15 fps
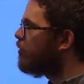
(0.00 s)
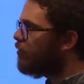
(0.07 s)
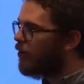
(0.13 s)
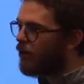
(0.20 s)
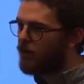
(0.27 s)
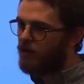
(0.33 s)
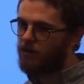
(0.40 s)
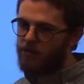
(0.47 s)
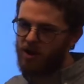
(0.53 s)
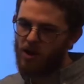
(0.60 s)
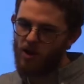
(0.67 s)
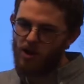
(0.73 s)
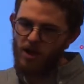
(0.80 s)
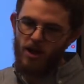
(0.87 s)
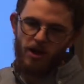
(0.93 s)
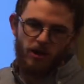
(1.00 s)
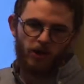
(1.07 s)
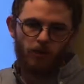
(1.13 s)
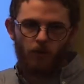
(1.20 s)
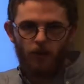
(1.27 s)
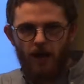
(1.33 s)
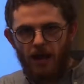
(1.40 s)
and we're talking about
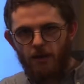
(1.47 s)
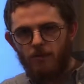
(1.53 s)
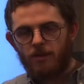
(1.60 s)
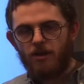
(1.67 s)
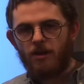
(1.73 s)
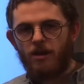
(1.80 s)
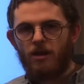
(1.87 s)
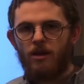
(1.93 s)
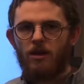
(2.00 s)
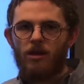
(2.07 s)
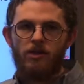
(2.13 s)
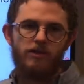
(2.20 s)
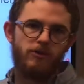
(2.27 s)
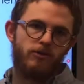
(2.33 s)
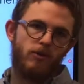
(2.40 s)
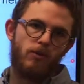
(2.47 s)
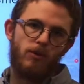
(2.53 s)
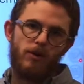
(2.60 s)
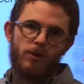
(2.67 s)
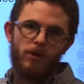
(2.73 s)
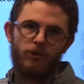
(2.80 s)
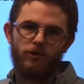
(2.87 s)
grabbing these
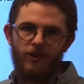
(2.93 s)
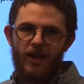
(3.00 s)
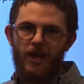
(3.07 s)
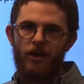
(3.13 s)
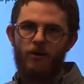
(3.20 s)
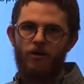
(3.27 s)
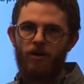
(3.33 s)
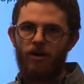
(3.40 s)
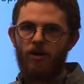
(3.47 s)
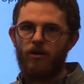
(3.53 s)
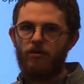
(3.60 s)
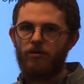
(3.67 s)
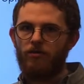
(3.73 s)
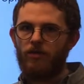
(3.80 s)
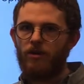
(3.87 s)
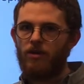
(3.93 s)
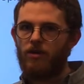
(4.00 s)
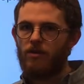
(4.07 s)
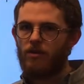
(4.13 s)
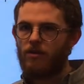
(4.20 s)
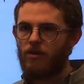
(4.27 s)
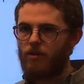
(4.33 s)
Oreos out of
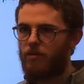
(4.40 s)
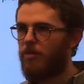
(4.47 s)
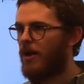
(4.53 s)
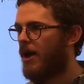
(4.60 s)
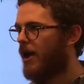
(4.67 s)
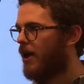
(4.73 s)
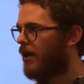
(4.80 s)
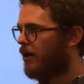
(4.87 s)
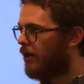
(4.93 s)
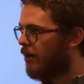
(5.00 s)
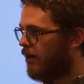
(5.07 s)
the bag.